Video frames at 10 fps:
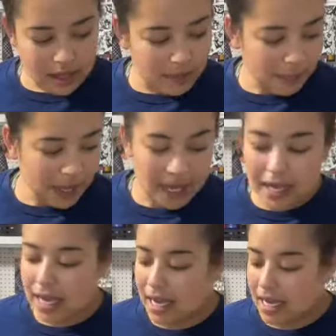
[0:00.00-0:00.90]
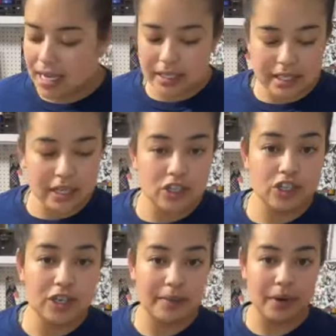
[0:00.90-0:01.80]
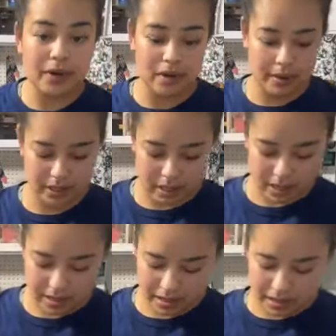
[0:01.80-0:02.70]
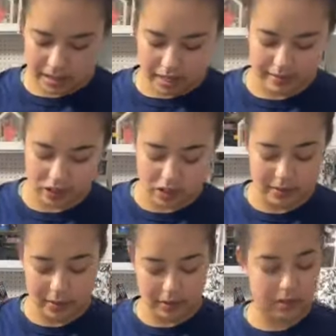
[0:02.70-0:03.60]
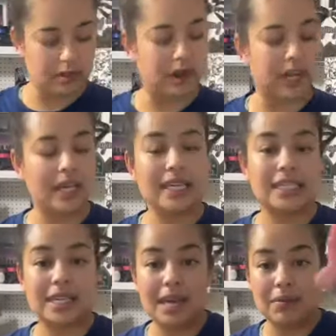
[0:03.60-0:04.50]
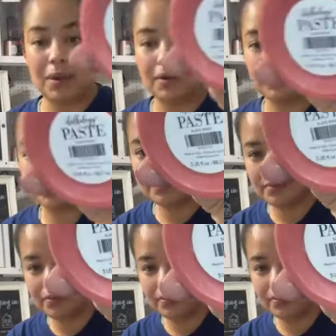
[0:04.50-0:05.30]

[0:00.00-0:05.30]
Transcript: The pink is shimmer. No, it's not. It's not even a shimmer. Sorry. Slate Rose.